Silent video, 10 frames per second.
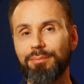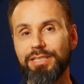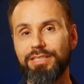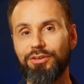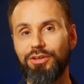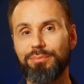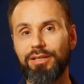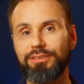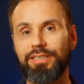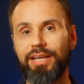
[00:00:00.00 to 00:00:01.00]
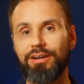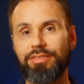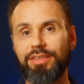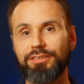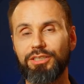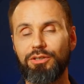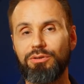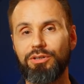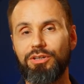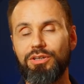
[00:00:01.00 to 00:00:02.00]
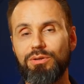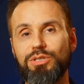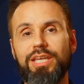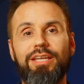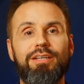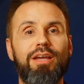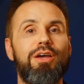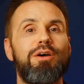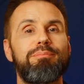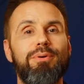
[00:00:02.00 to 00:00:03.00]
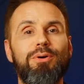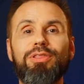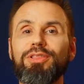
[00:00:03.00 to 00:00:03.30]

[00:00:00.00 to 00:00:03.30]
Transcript: that I'm going to tell you about today are things that you can use in both